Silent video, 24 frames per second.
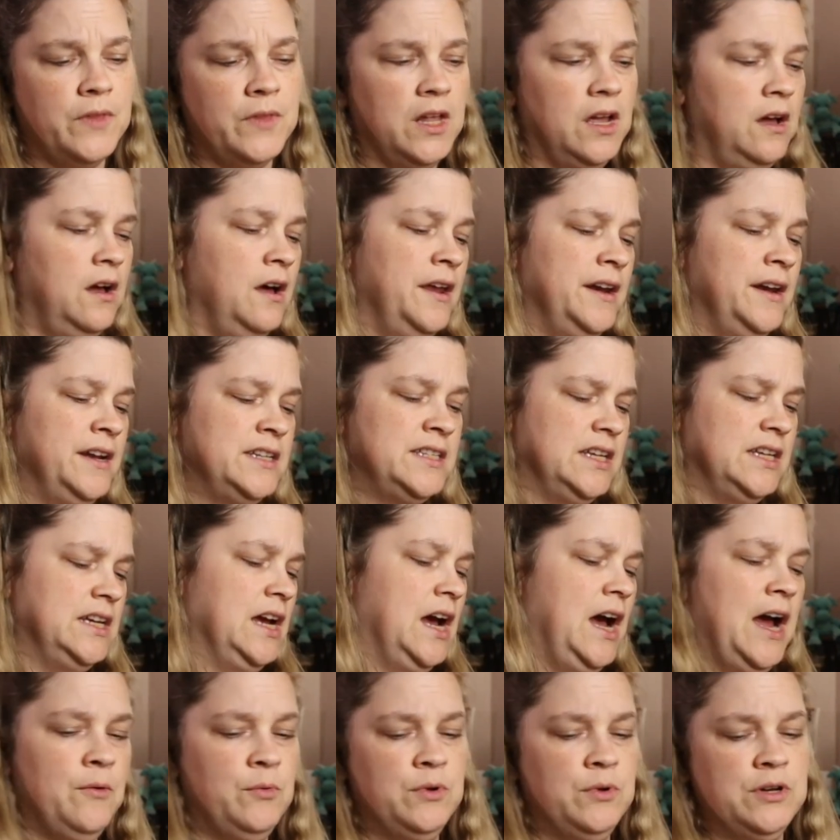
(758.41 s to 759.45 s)
Honestly, I
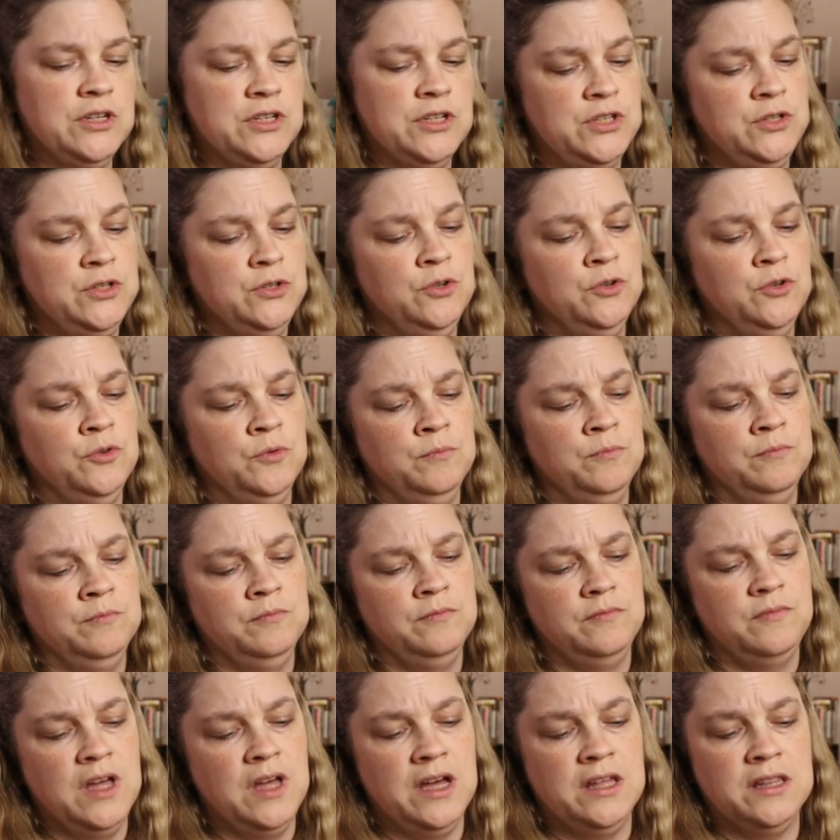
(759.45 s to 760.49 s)
would assume
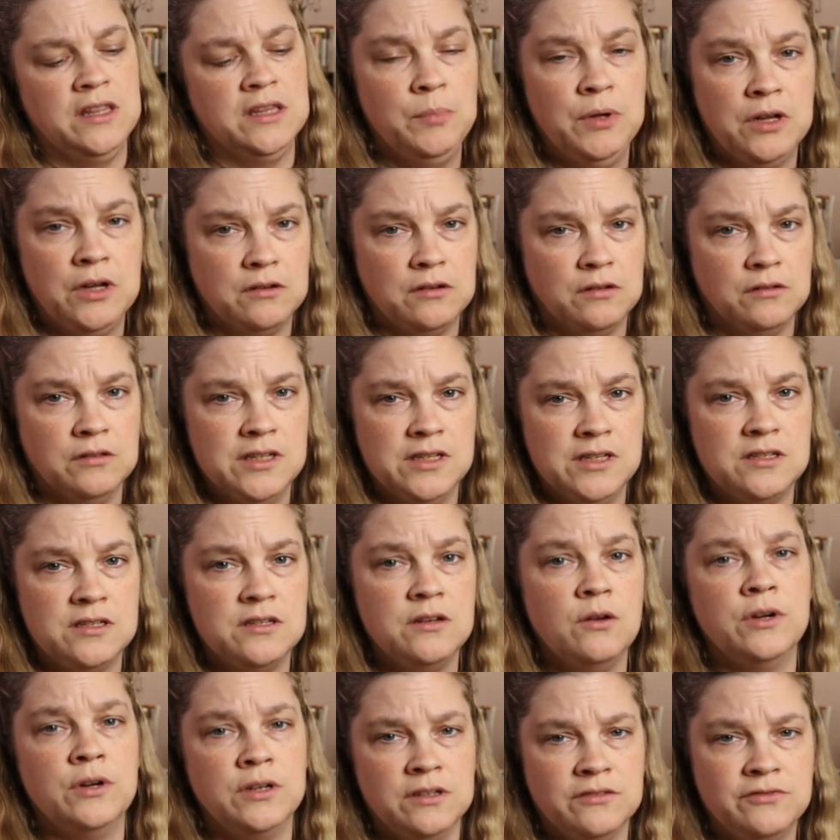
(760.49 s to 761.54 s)
that the Pickle is
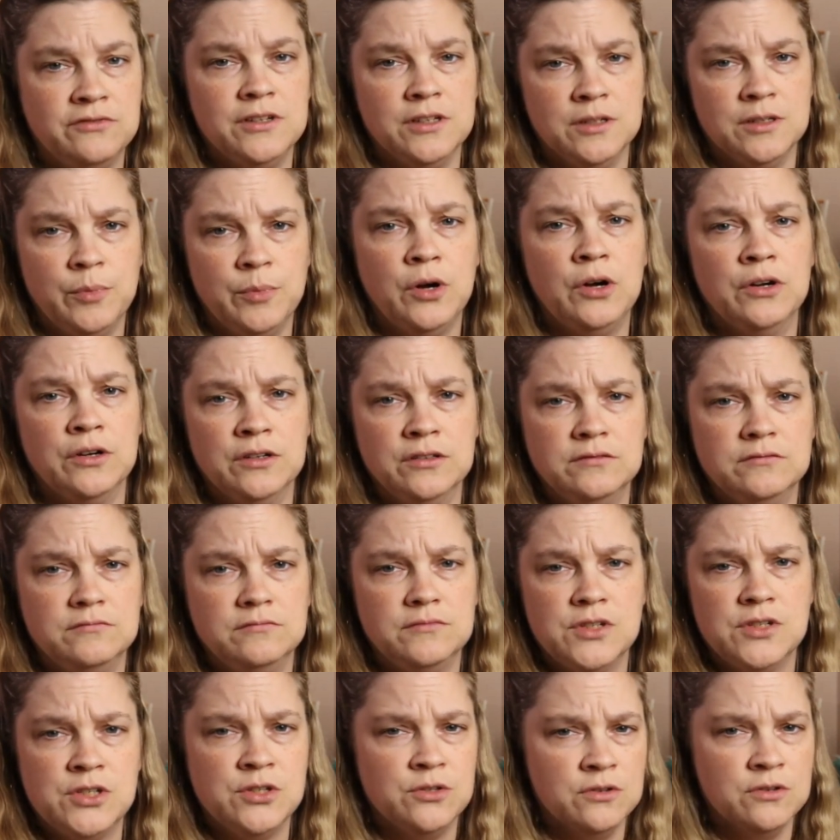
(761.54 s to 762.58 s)
going to fall apart
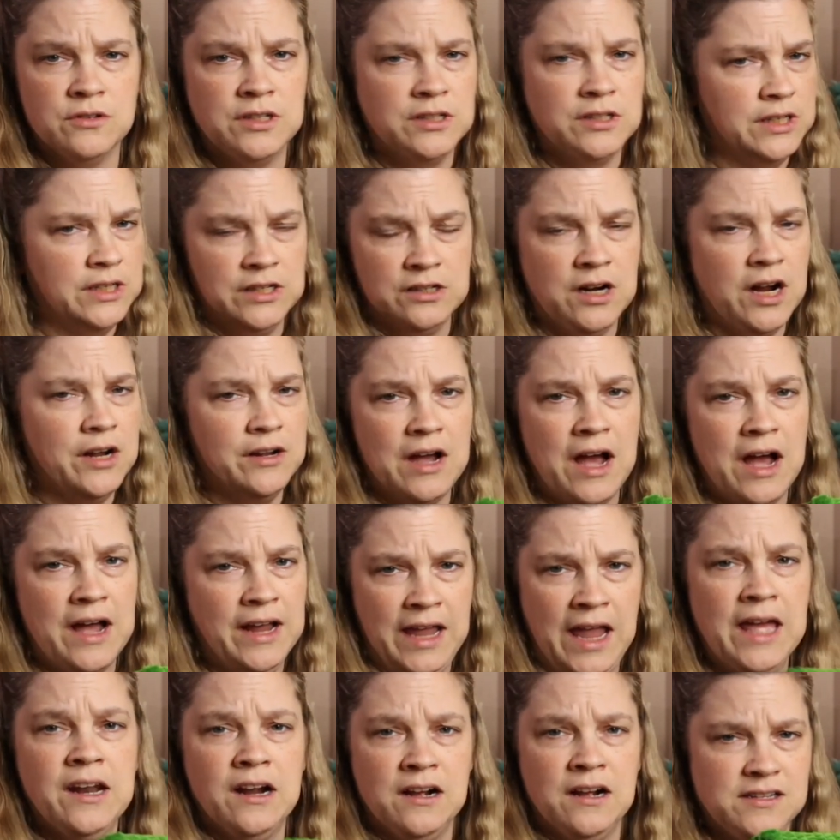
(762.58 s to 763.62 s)
sooner than later. I
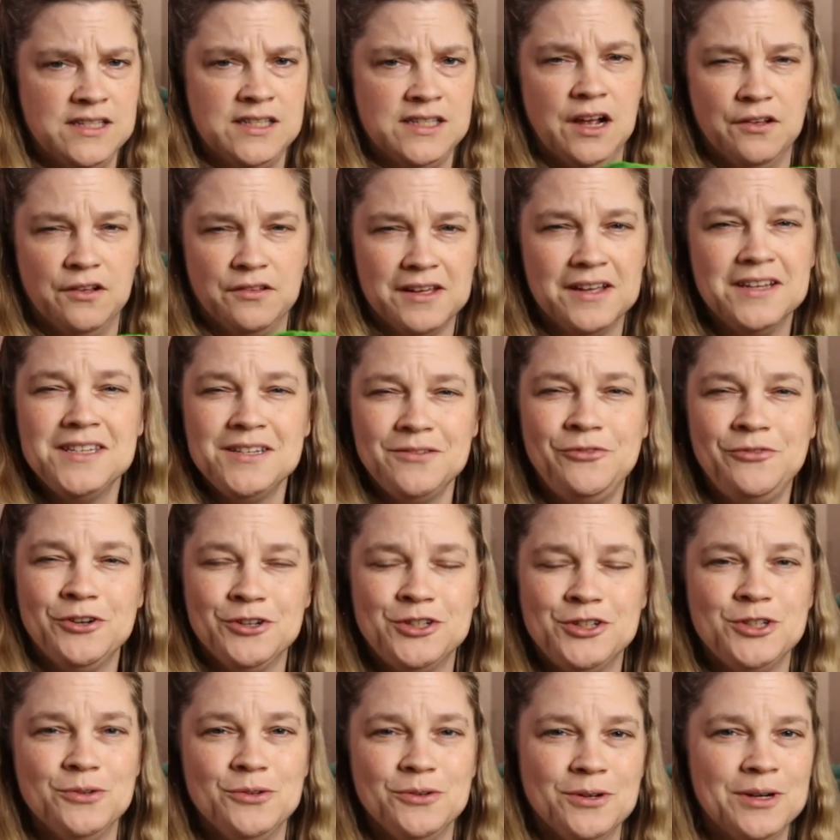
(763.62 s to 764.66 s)
cannot sell this for
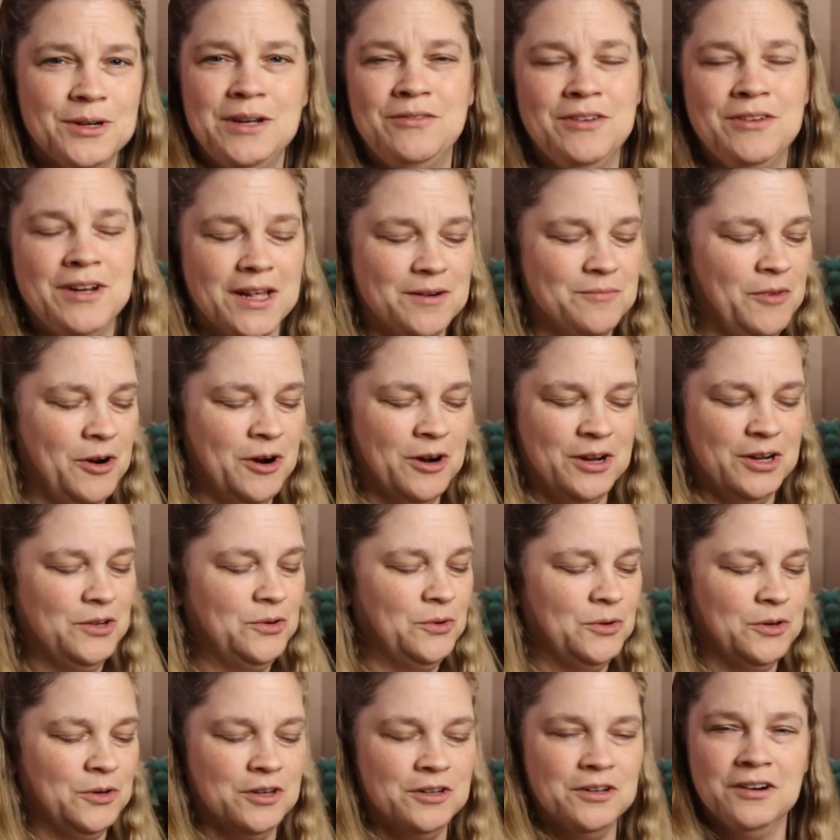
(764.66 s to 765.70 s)
sure, even at a market,
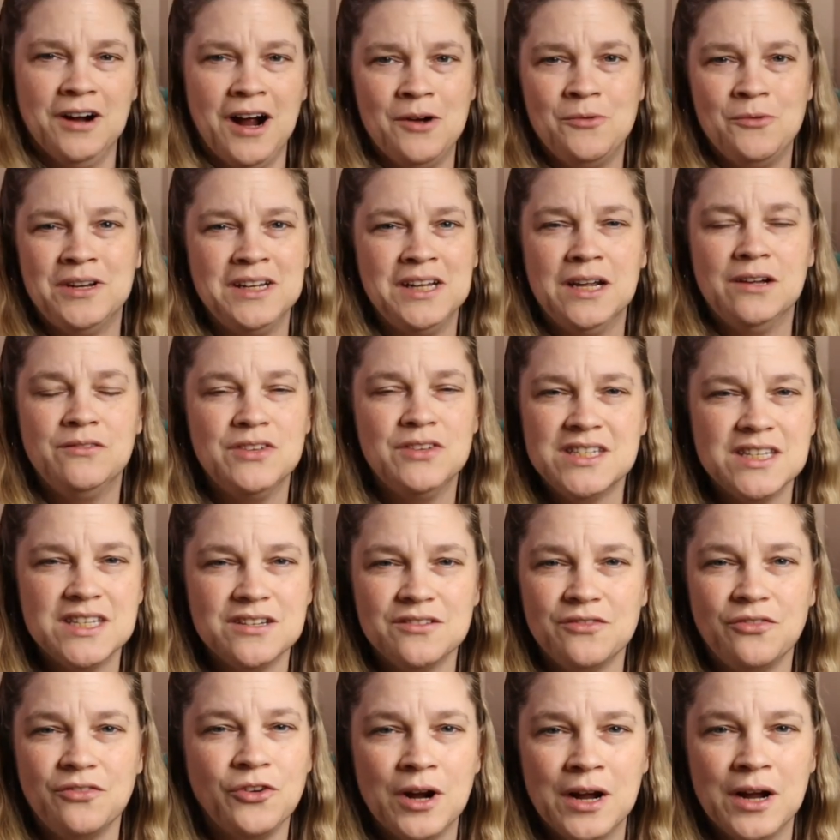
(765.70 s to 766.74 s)
or I wouldn't give this as a
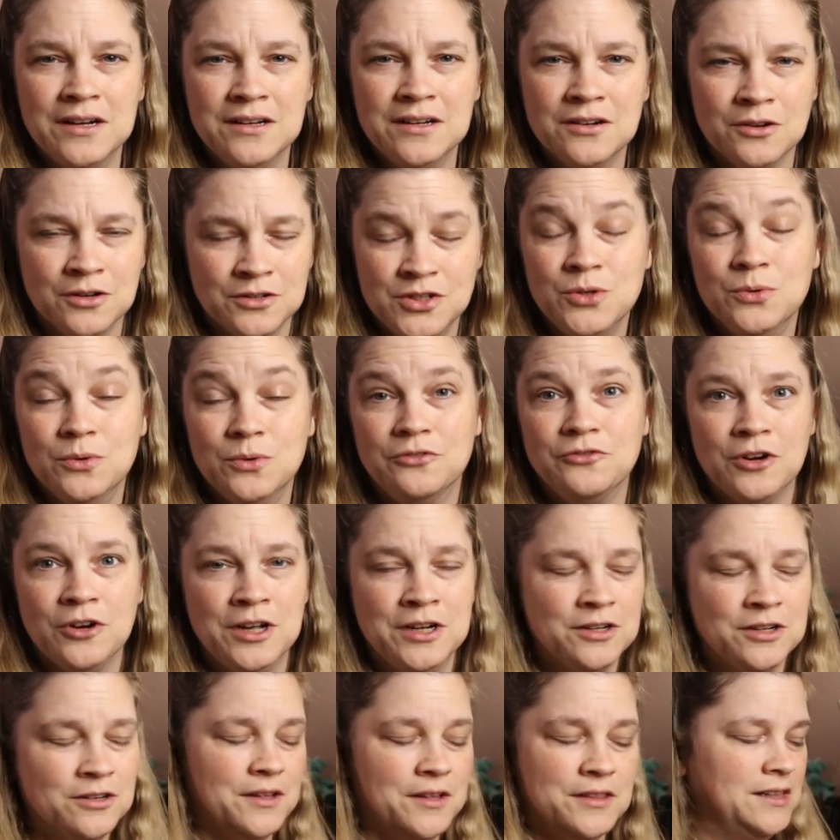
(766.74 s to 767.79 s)
friend or to a friend or
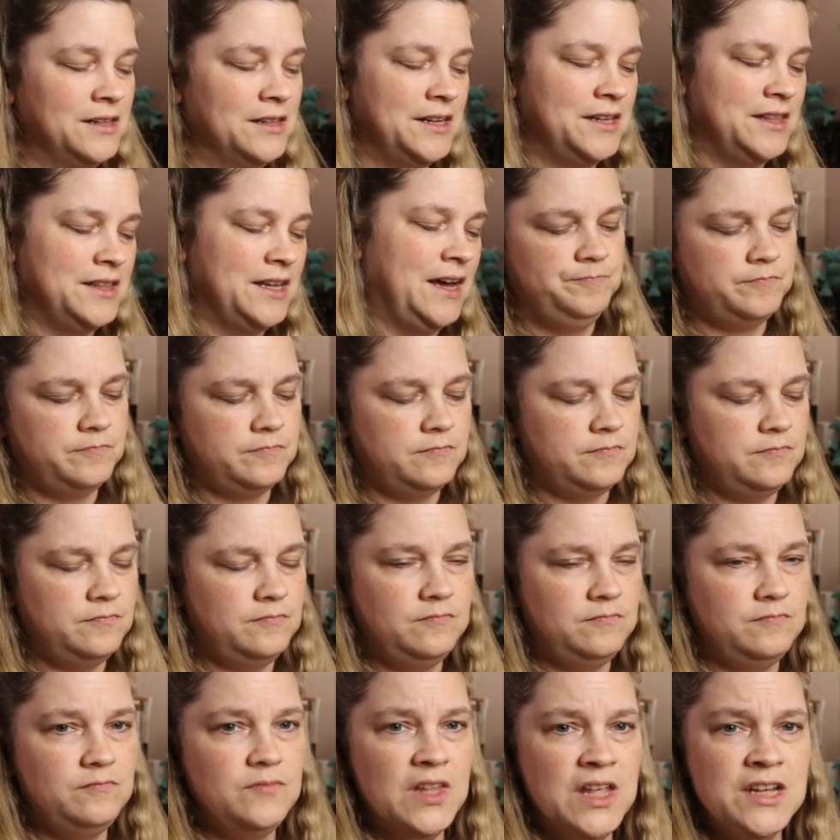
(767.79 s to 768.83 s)
nothing like that.
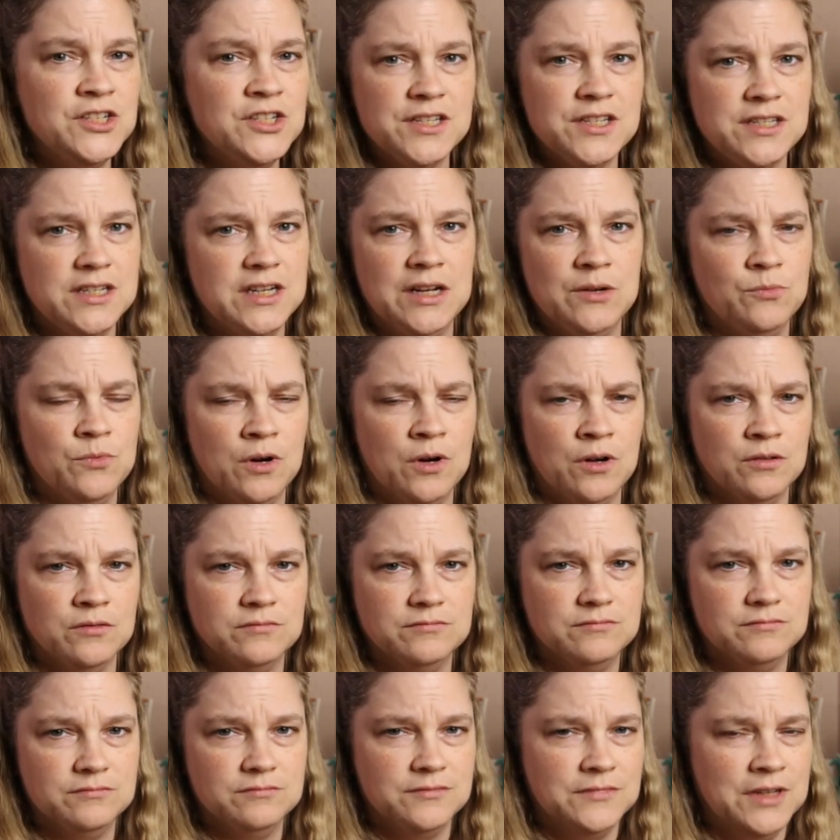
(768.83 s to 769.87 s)
It won't
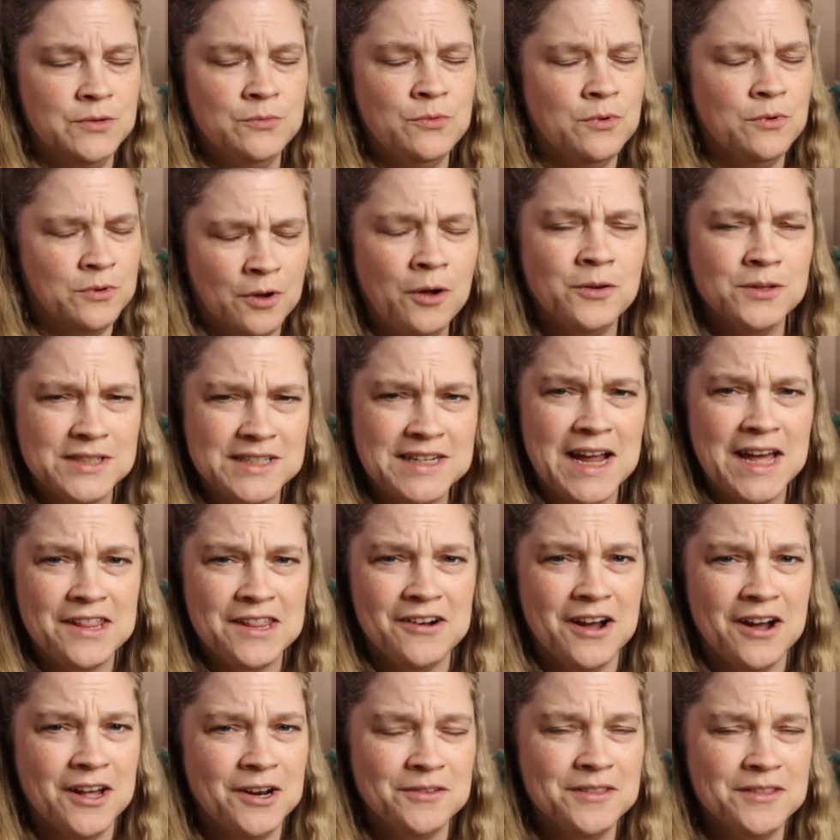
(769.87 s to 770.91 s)
hold together. I
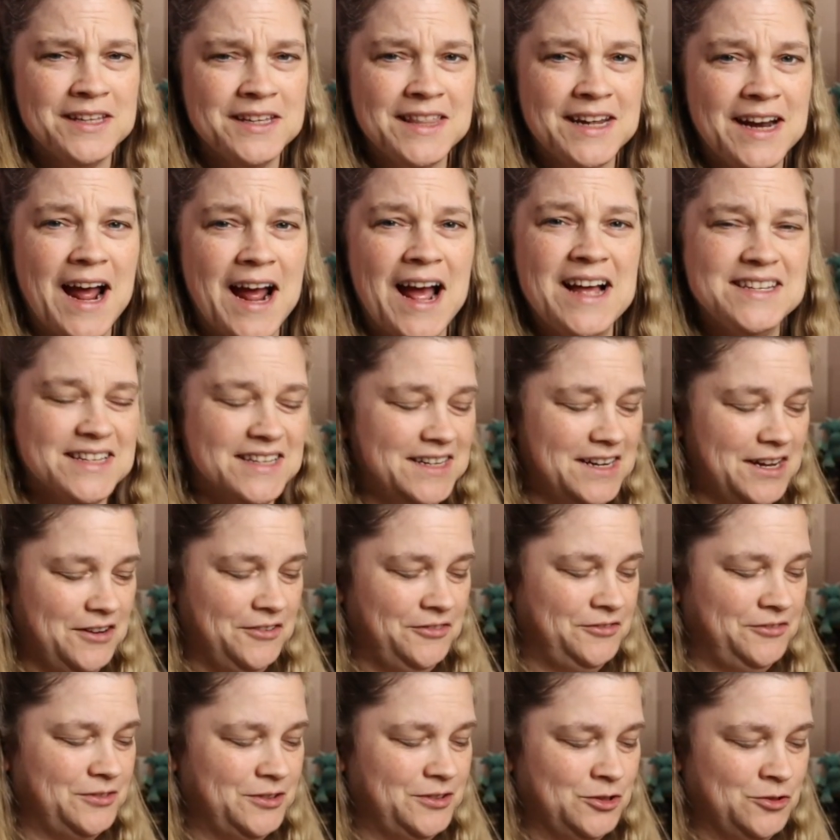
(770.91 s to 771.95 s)
don't think that it has enough
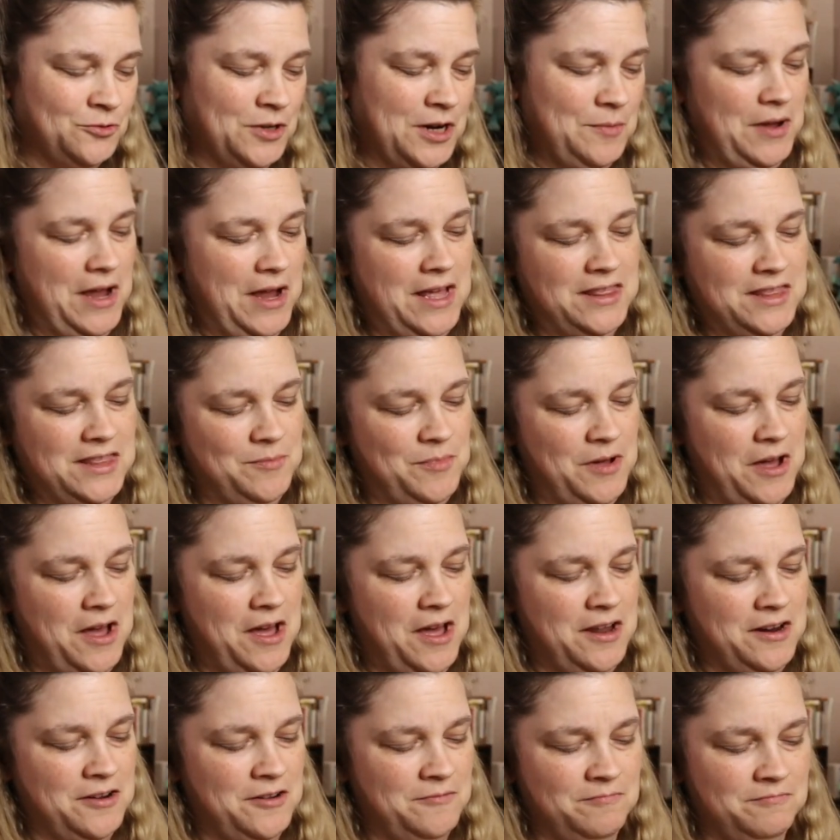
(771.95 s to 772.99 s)
grip at the
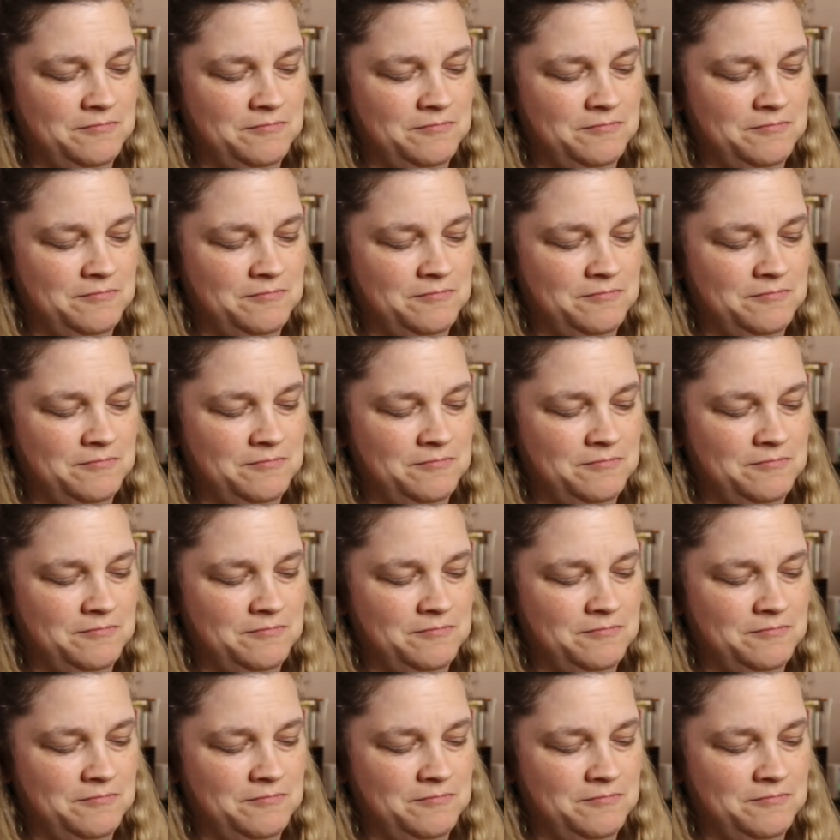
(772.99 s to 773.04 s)
bottom